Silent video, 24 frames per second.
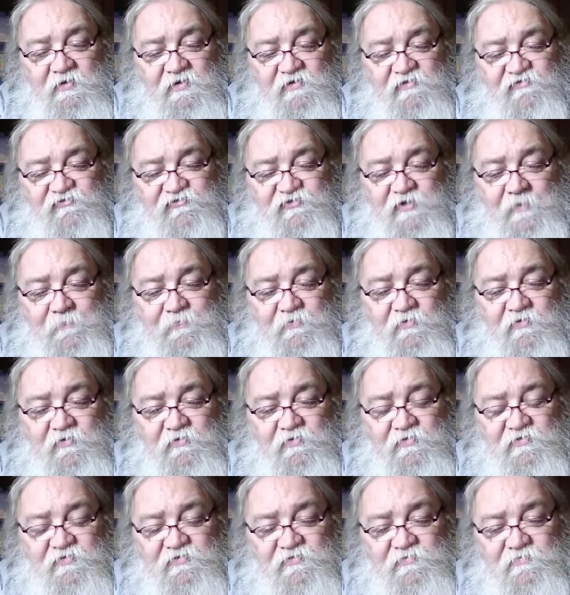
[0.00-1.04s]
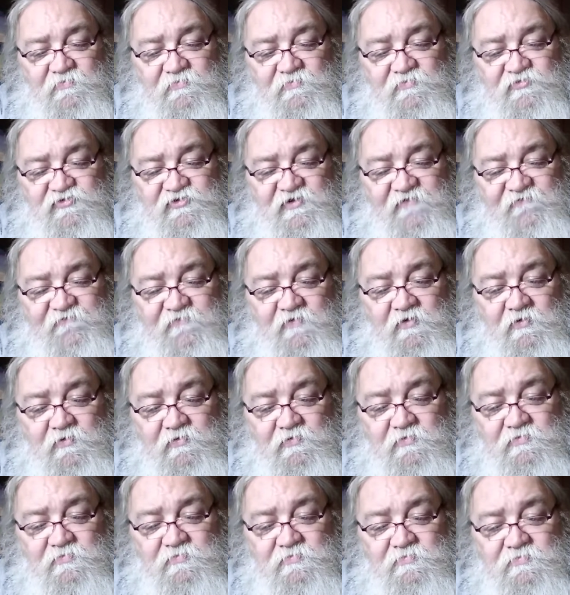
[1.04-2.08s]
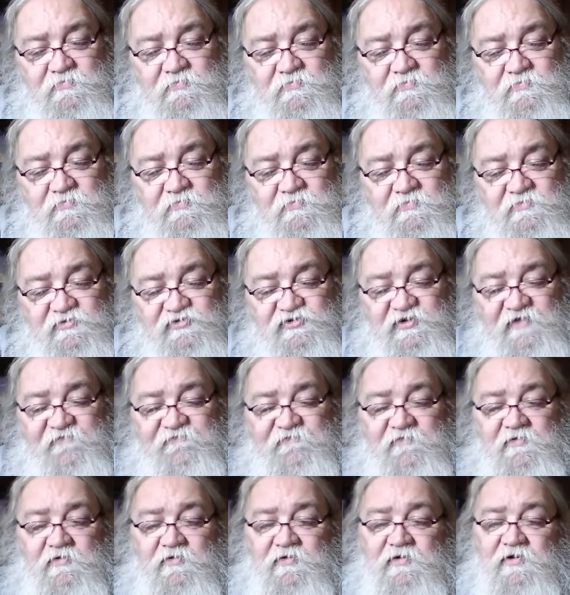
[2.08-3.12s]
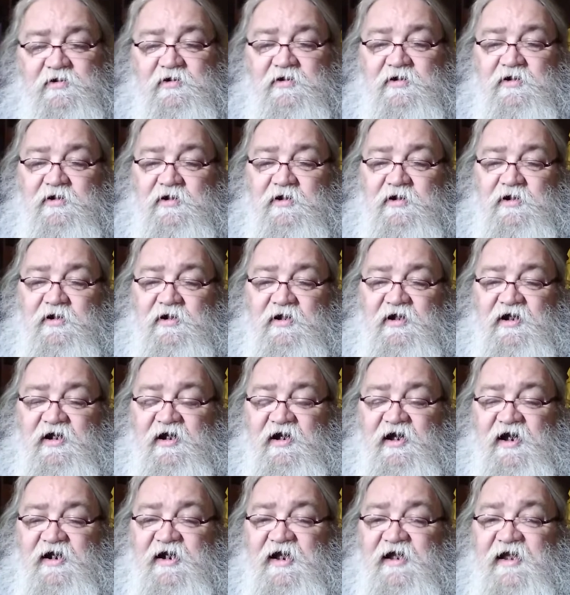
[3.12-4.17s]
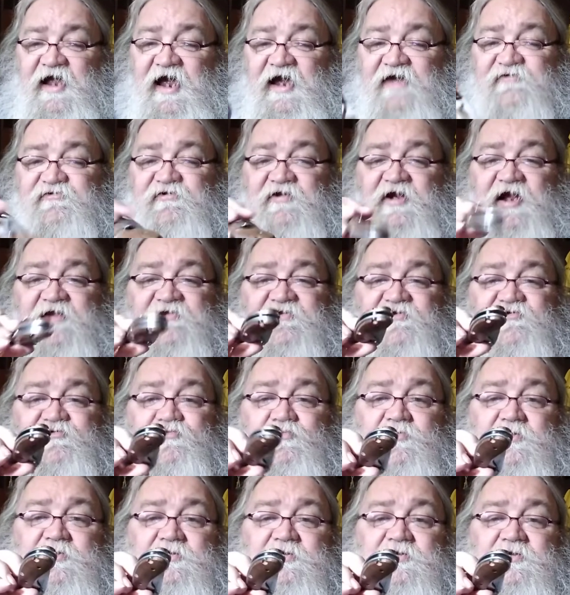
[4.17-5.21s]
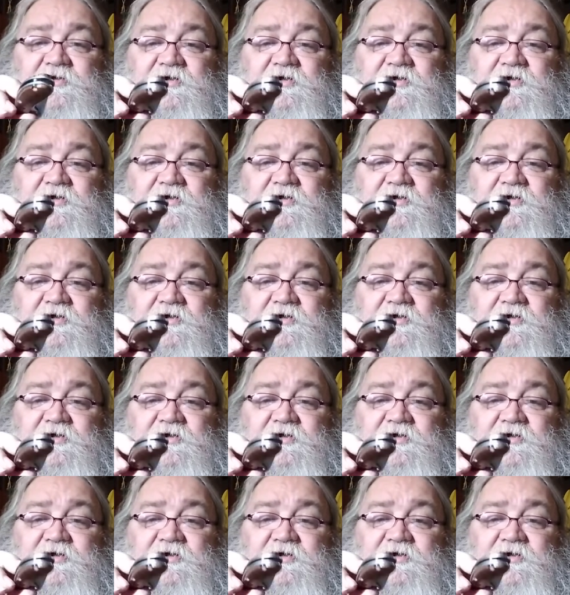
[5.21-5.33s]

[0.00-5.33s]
Shepherd, Sheffield, Sheffield. Uh, I got. I actually got this one